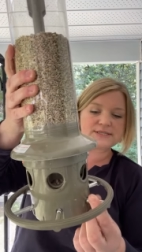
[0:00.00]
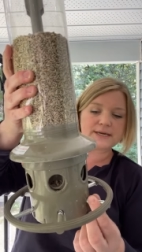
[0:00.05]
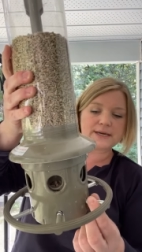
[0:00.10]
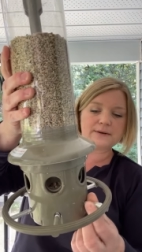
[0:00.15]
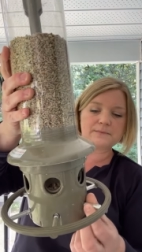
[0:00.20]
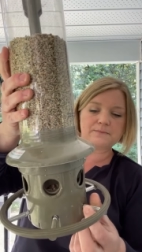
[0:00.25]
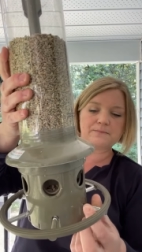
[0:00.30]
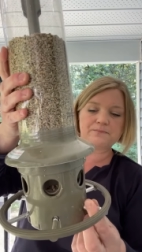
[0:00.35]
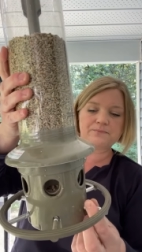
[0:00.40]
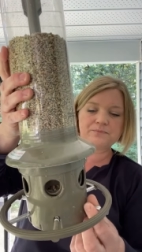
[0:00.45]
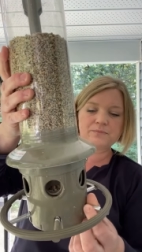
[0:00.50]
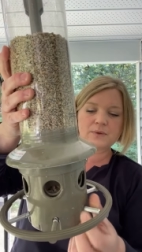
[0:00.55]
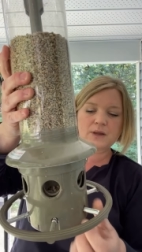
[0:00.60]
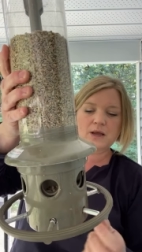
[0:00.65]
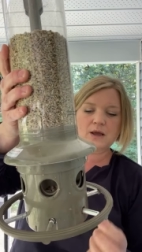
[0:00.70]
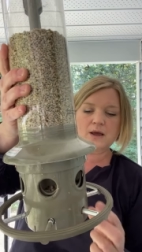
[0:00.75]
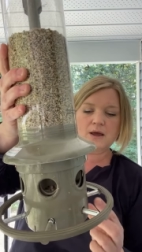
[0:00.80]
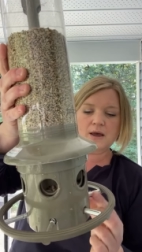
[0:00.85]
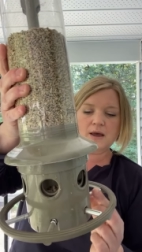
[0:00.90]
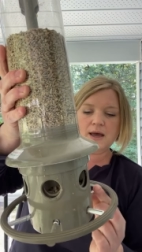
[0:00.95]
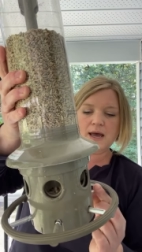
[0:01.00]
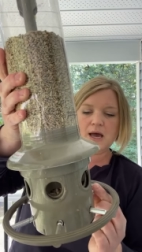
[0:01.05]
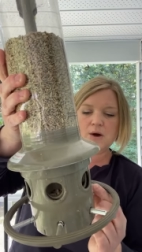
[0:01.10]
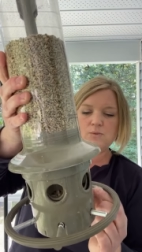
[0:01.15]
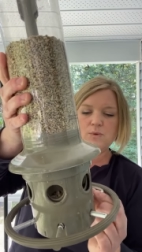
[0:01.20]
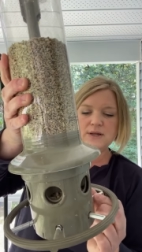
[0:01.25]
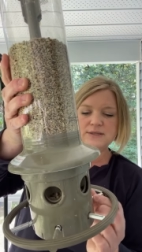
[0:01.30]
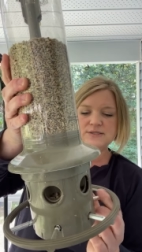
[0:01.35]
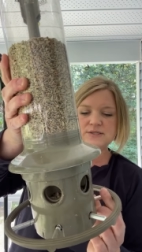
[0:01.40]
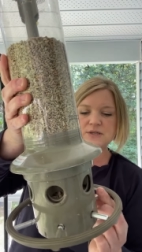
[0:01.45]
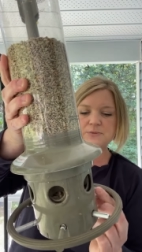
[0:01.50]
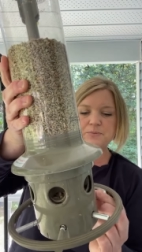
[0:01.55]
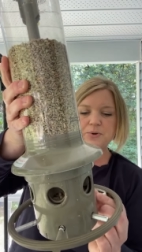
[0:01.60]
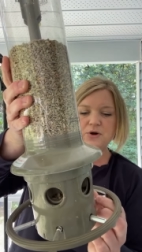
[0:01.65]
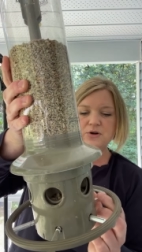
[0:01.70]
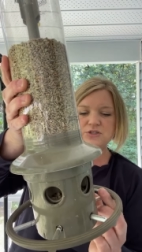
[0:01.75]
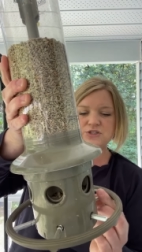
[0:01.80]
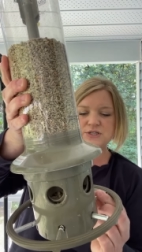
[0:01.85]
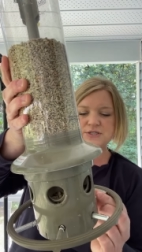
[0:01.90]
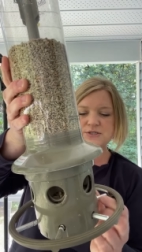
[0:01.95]
in. And once the
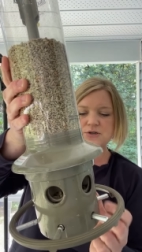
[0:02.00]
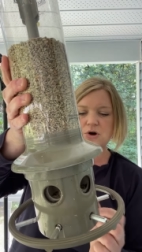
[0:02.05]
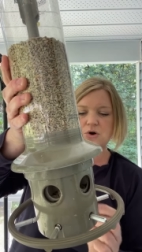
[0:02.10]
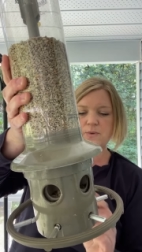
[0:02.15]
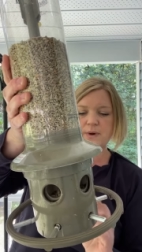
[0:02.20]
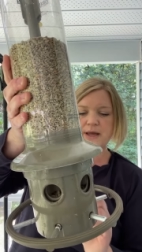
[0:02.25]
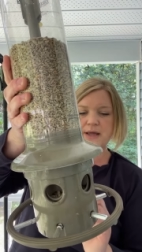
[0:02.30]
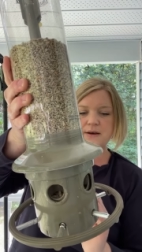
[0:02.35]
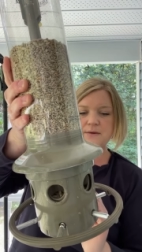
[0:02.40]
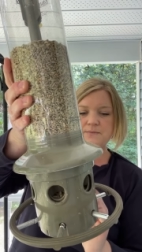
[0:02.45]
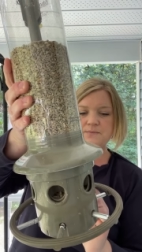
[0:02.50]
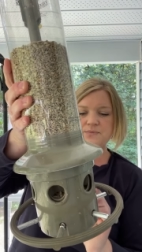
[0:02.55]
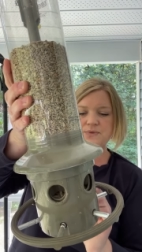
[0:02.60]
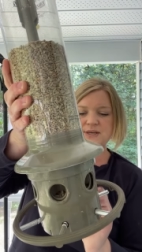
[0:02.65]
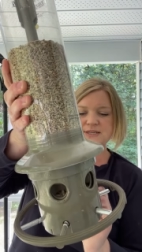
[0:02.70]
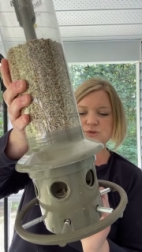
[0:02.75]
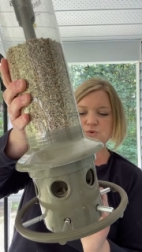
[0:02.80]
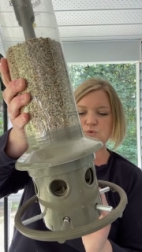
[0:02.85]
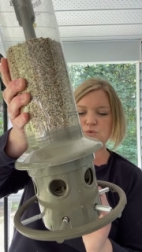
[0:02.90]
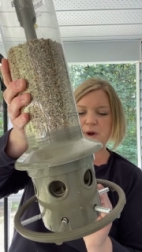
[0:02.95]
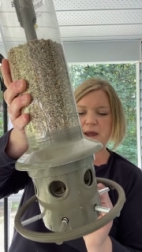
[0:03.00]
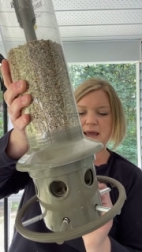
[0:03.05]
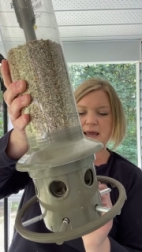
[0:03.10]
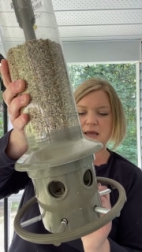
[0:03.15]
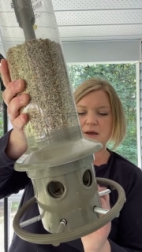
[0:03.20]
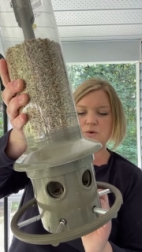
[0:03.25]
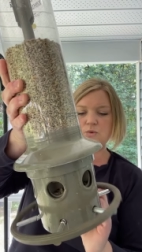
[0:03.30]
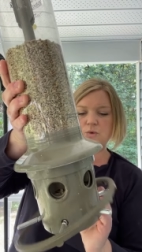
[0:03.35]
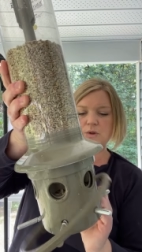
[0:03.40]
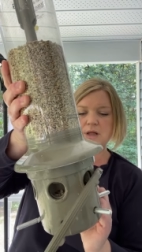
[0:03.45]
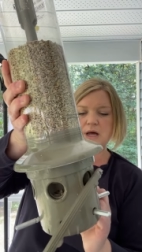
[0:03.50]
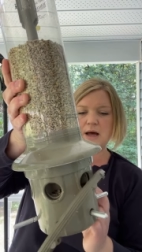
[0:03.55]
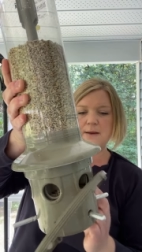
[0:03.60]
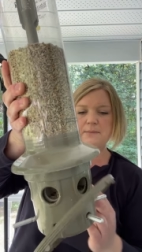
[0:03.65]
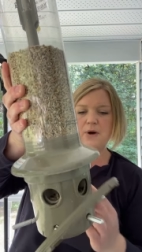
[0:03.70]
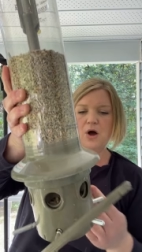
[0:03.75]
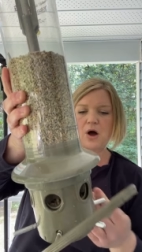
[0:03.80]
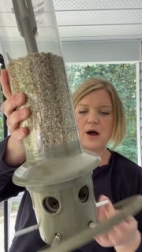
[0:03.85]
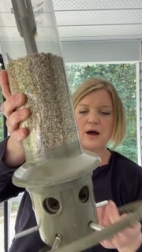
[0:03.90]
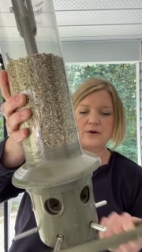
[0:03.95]
perches go in, this ring will come
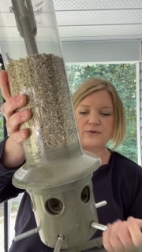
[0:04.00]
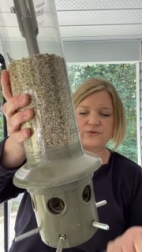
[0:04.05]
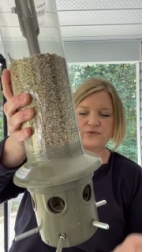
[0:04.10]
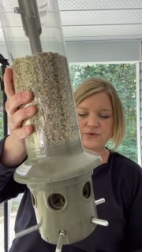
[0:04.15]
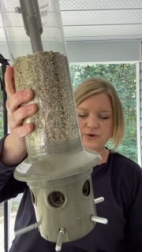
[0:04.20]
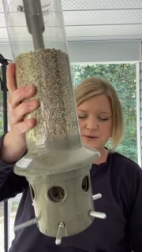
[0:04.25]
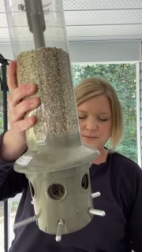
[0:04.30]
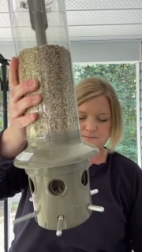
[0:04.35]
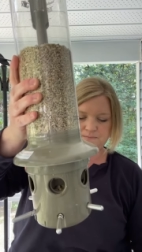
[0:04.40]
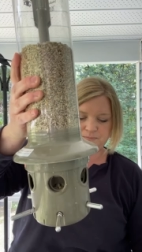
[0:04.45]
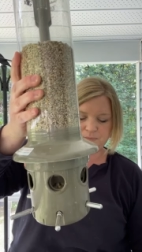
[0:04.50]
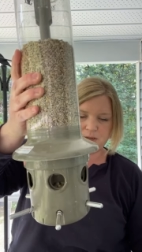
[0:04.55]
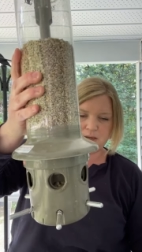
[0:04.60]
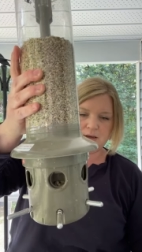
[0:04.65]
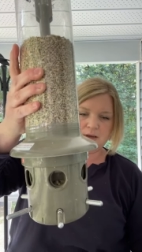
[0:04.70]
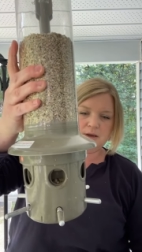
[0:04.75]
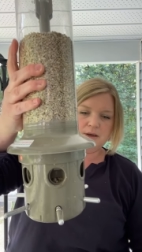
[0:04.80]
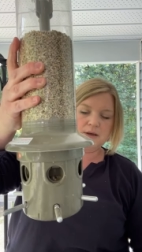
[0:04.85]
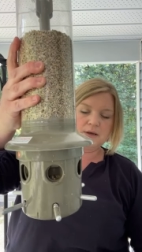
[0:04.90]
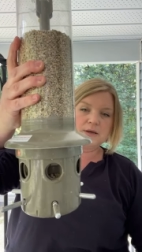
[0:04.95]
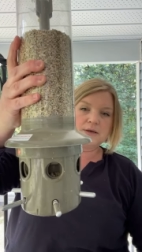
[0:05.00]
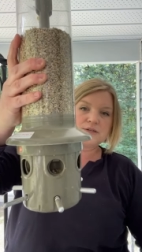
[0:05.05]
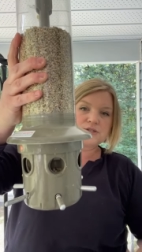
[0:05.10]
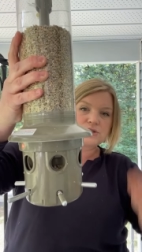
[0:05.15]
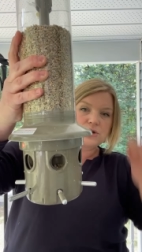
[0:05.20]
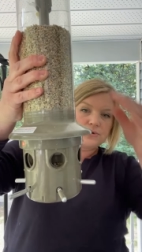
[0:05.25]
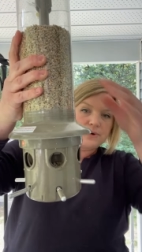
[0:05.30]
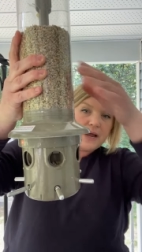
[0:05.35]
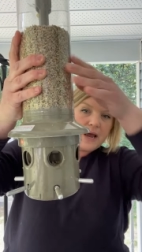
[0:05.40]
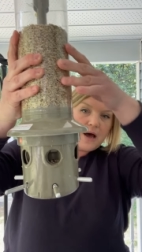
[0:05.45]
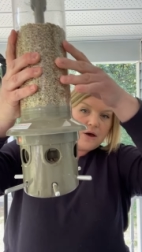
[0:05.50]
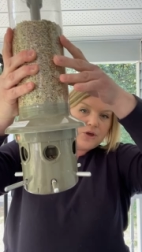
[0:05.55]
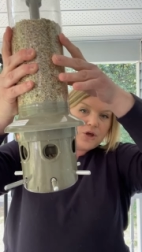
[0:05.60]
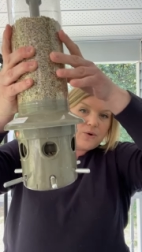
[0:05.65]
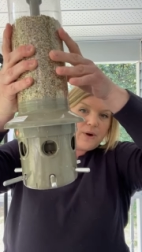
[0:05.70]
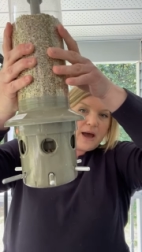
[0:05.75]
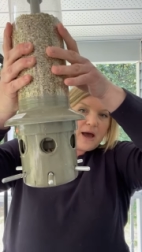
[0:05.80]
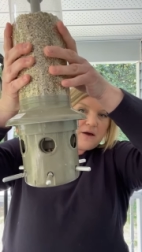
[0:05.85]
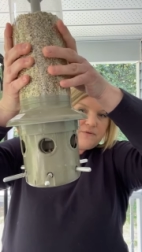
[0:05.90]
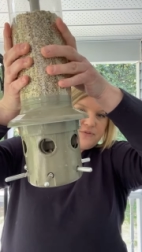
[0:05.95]
off. So now you
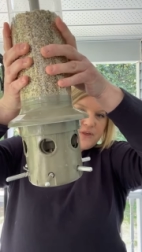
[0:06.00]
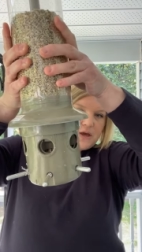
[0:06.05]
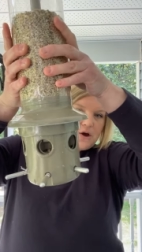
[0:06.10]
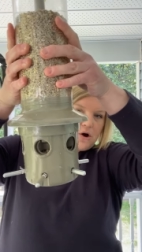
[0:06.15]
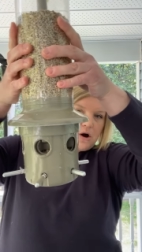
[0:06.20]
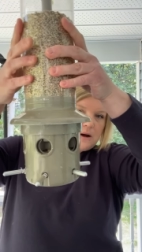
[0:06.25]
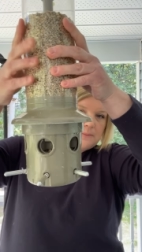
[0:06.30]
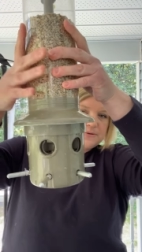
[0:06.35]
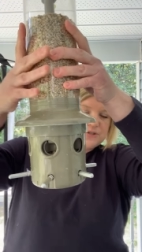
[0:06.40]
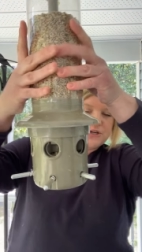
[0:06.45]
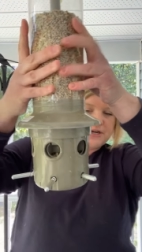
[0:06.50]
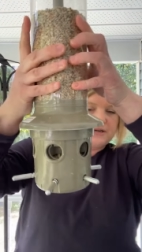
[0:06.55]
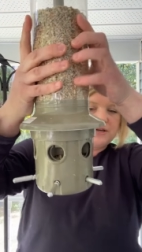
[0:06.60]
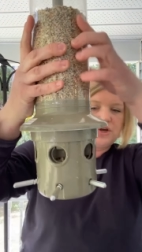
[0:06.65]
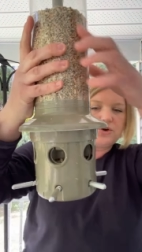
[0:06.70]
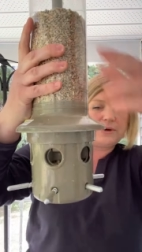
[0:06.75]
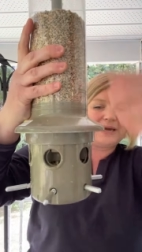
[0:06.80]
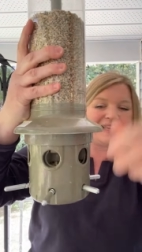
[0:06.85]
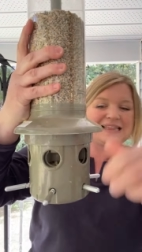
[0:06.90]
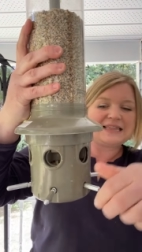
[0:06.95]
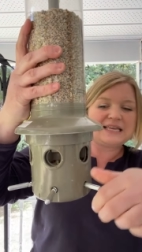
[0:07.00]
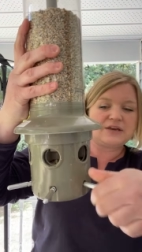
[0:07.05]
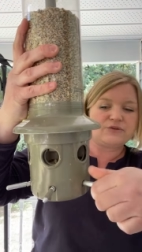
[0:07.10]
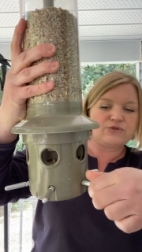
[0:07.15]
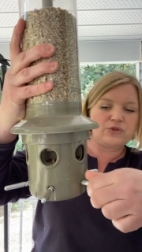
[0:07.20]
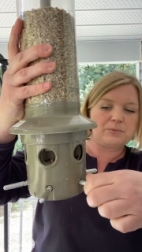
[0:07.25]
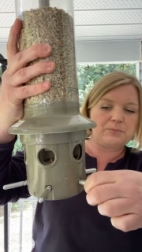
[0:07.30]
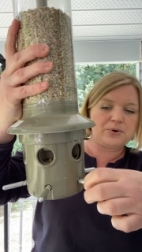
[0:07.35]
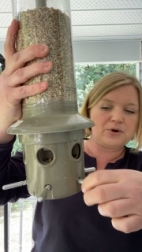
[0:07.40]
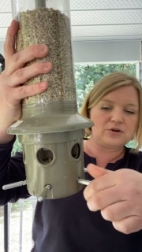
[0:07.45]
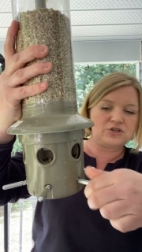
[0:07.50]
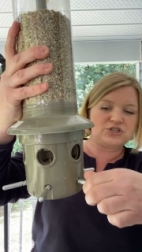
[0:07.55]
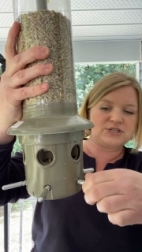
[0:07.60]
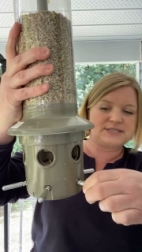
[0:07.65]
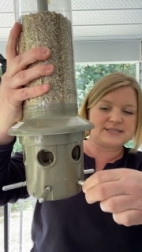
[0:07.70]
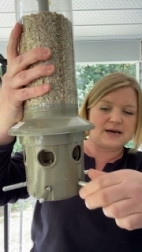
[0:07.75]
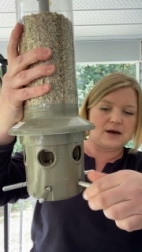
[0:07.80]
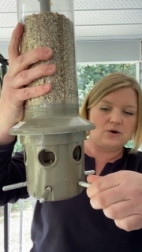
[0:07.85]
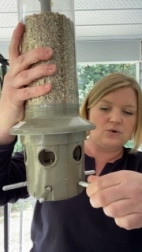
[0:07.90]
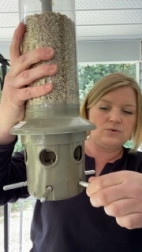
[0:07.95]
have the option, you can leave the perches
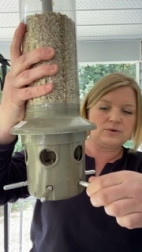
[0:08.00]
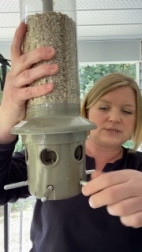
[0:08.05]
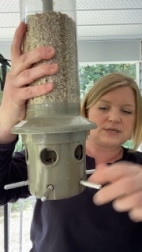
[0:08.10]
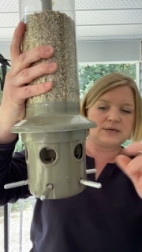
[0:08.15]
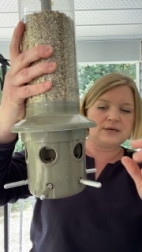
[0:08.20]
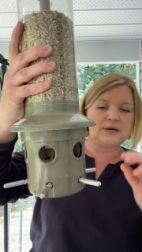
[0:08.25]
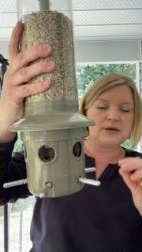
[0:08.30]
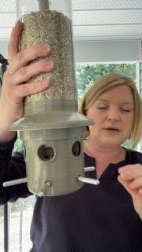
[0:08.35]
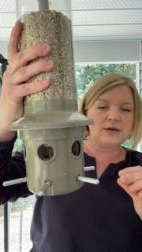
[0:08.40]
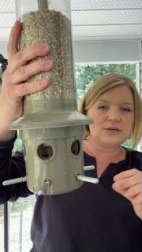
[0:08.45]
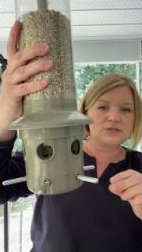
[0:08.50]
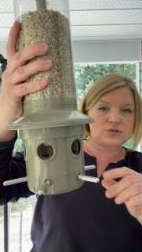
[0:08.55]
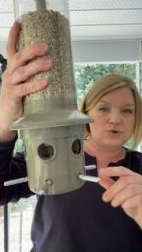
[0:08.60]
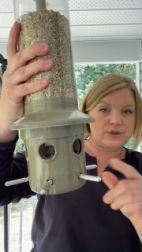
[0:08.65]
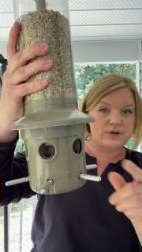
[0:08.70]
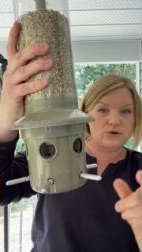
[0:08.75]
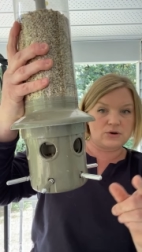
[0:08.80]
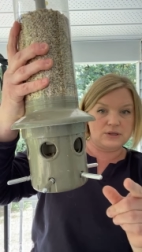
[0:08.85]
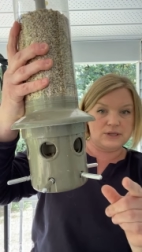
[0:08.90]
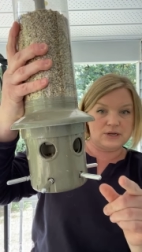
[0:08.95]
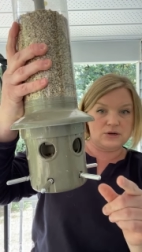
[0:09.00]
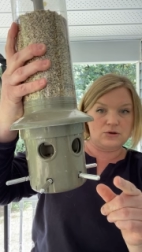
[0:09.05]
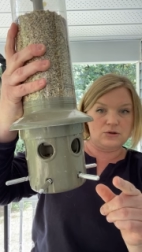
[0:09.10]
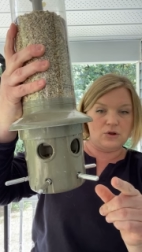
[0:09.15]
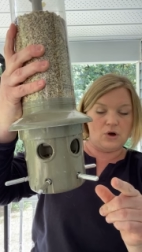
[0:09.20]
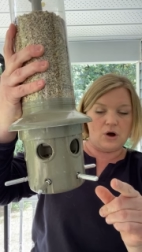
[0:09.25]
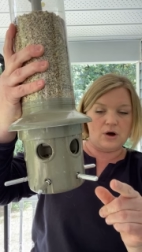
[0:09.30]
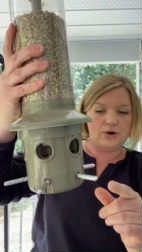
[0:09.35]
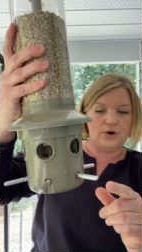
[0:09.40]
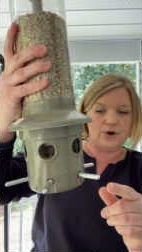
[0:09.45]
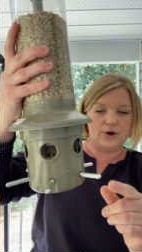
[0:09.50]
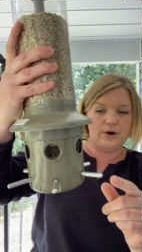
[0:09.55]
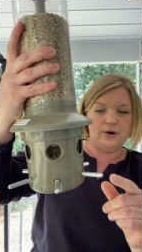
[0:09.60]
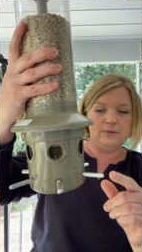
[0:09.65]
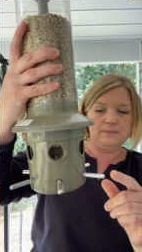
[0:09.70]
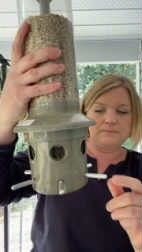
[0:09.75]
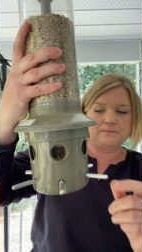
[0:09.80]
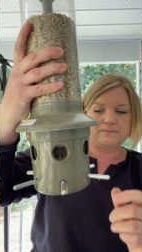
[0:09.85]
out so they're a little longer,